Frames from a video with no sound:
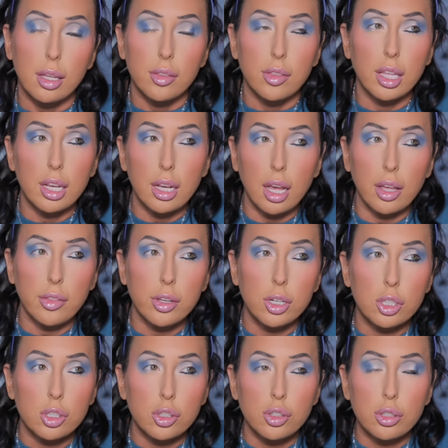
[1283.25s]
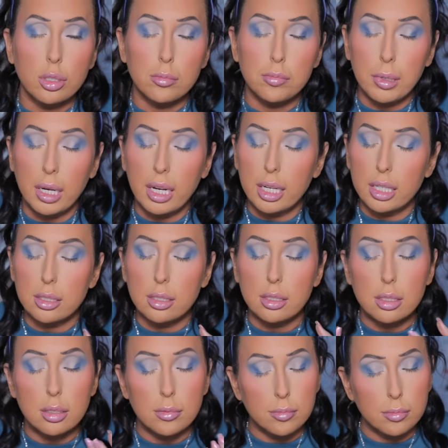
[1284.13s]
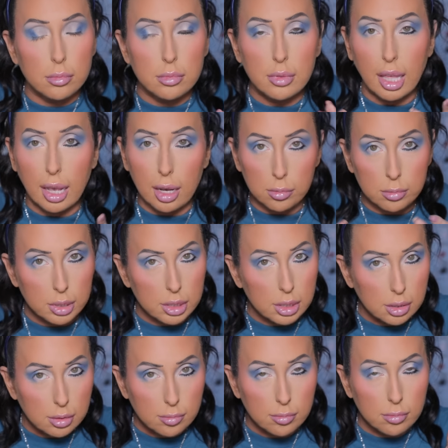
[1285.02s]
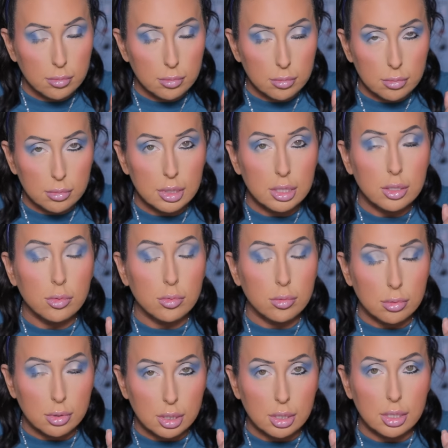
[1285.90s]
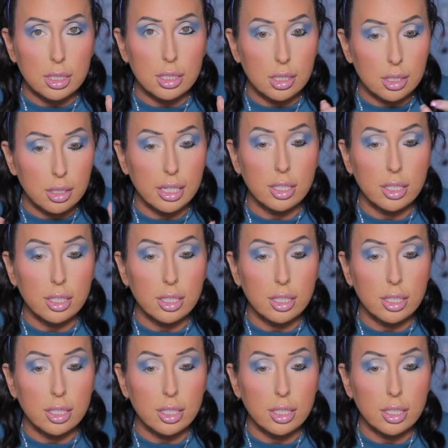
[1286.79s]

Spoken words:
than others, but that one is really good.